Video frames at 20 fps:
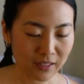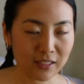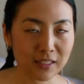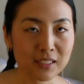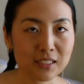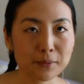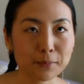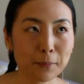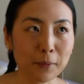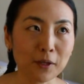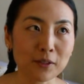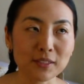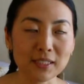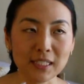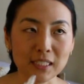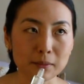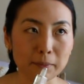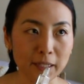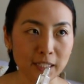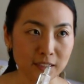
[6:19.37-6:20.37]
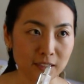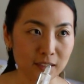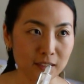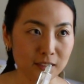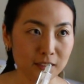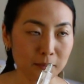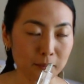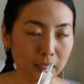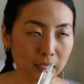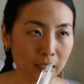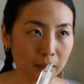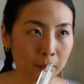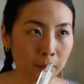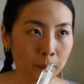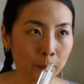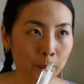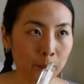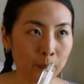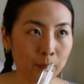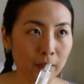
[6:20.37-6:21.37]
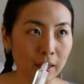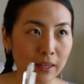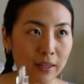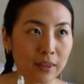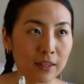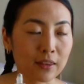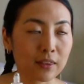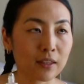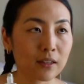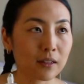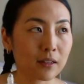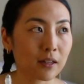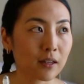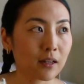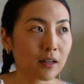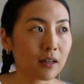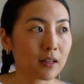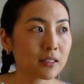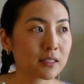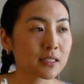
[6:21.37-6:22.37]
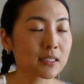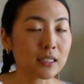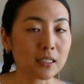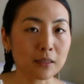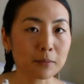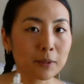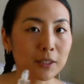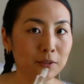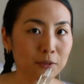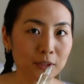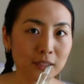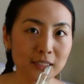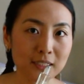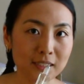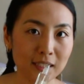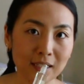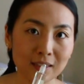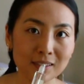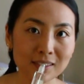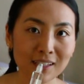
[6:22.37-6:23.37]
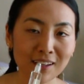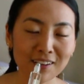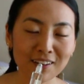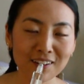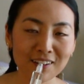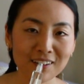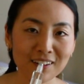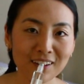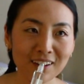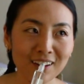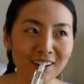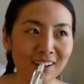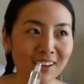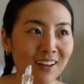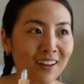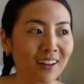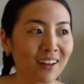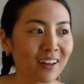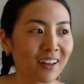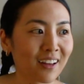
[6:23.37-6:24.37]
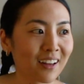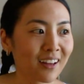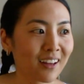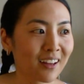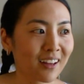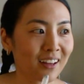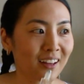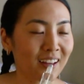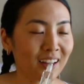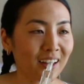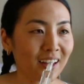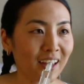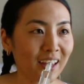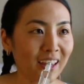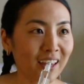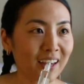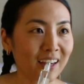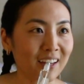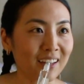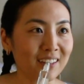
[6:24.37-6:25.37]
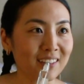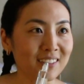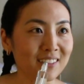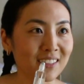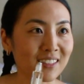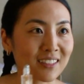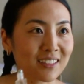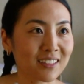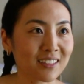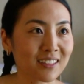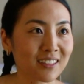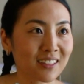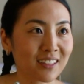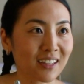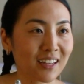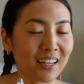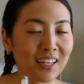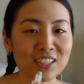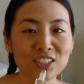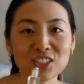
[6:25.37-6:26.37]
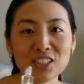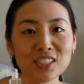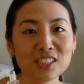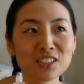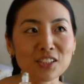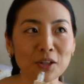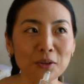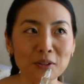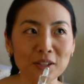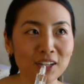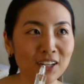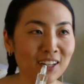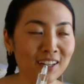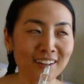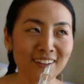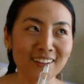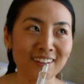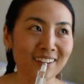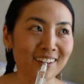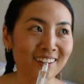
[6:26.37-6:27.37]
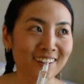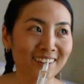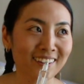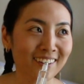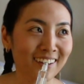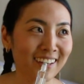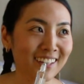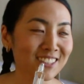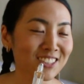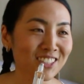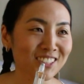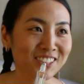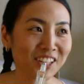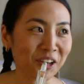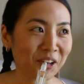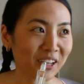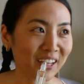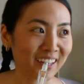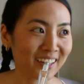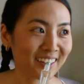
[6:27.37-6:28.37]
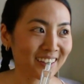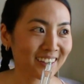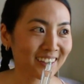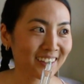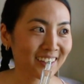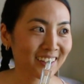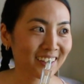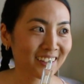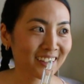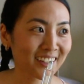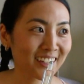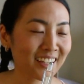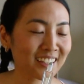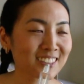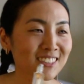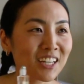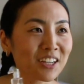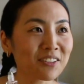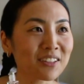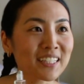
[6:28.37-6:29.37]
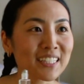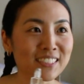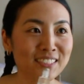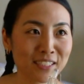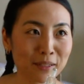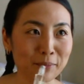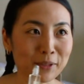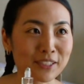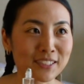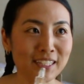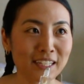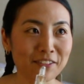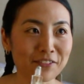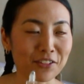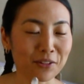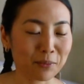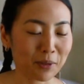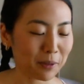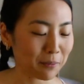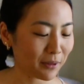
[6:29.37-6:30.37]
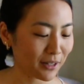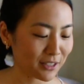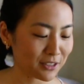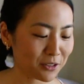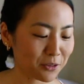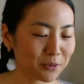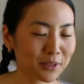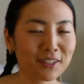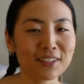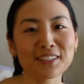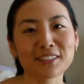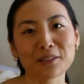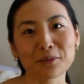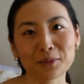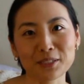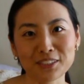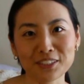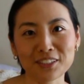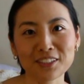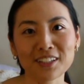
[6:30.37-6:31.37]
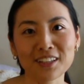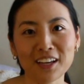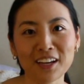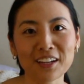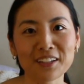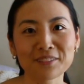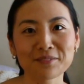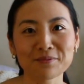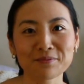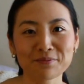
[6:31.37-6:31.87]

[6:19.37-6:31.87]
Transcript: smells like spices to me. I think the cinnamon really stands out, and it's just so good. It's just so good. It's not really a summer scent for me, but I do wear it in the winter a lot.